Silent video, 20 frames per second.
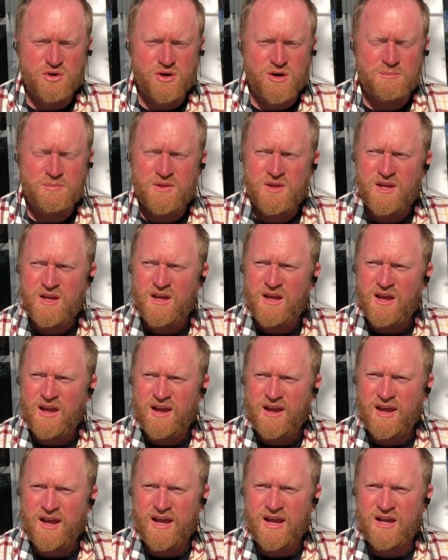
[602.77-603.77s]
Europe.
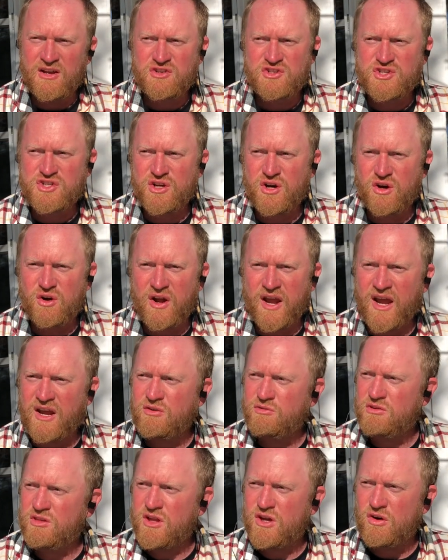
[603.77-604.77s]
And so
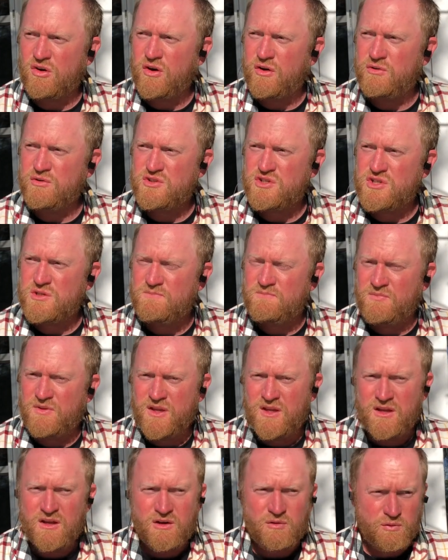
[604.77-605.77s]
handling the clothes,
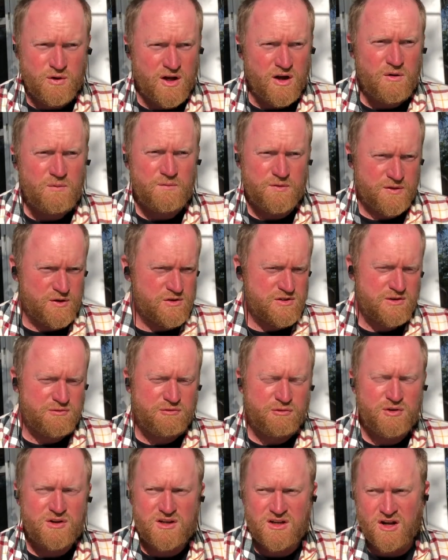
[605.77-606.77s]
well, there's a
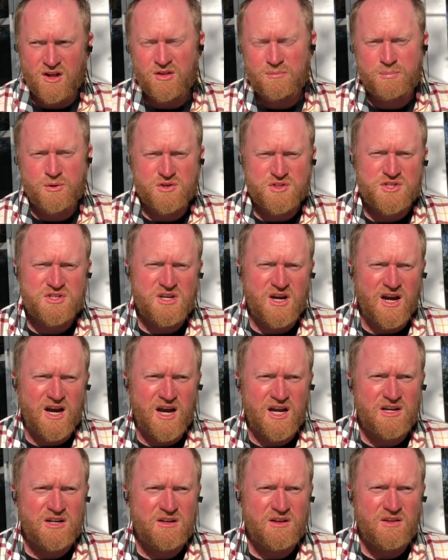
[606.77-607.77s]
flea, you know, the person
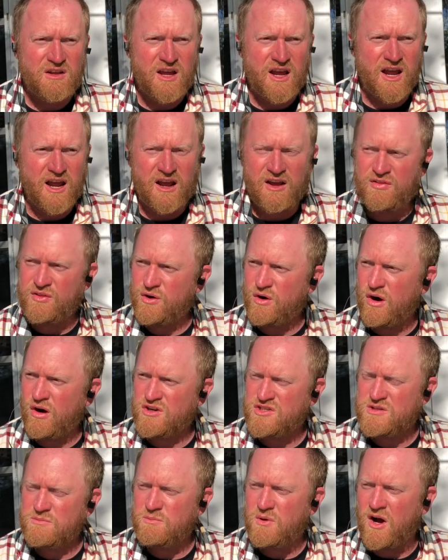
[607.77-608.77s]
died and there
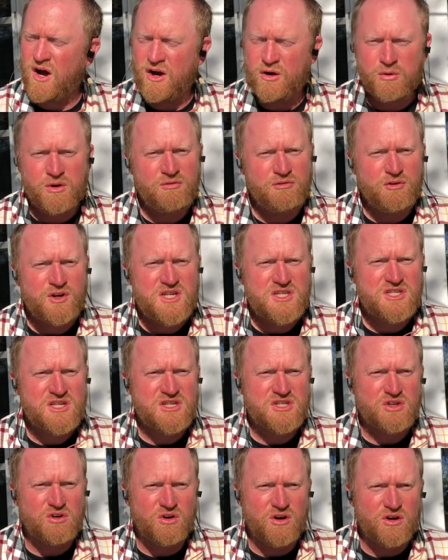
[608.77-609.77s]
are some hungry fleas in
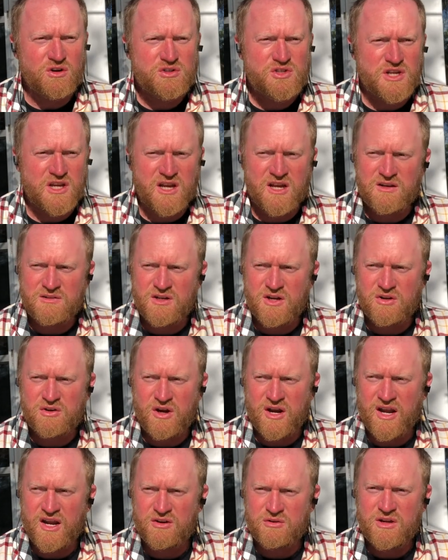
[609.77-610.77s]
his clothes and, you know,
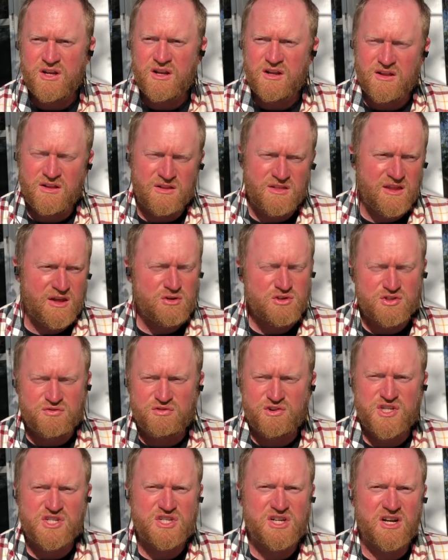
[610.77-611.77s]
you're handling it and those
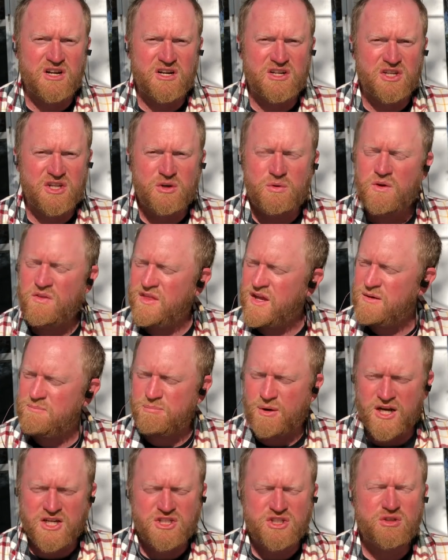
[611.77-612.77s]
fleas get on you and they
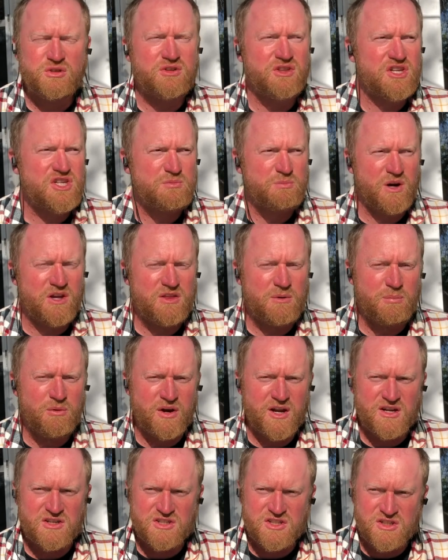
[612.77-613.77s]
bite you and they spread the
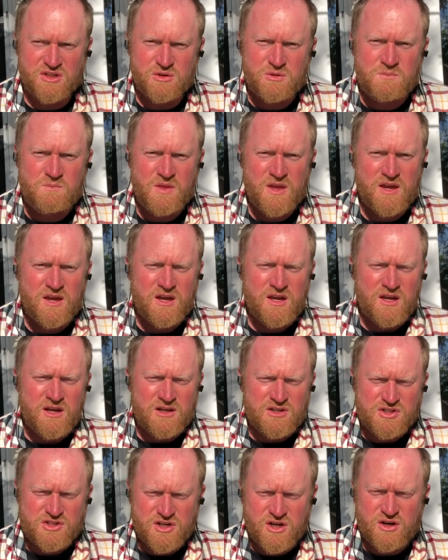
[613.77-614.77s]
plague to you.
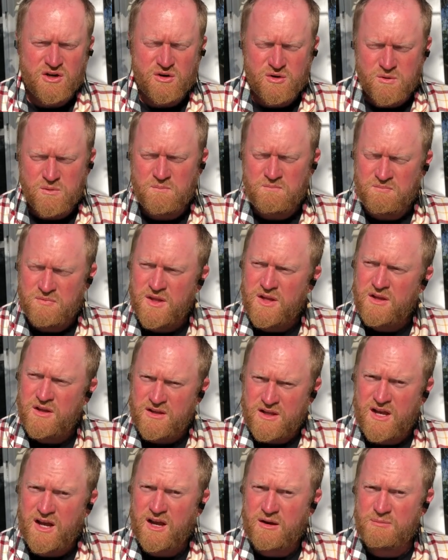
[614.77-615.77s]
So,
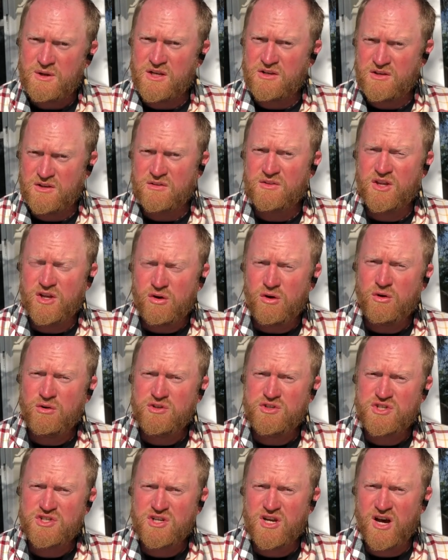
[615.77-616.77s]
yeah, I mean, the
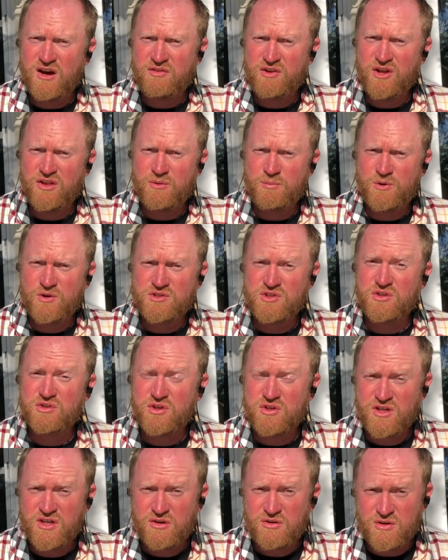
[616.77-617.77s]
clothes of another person
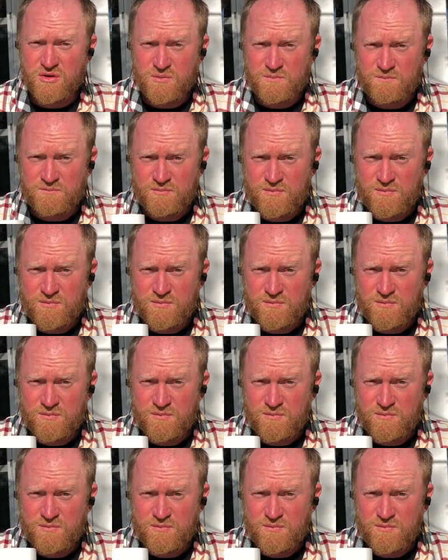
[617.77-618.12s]
could kill you.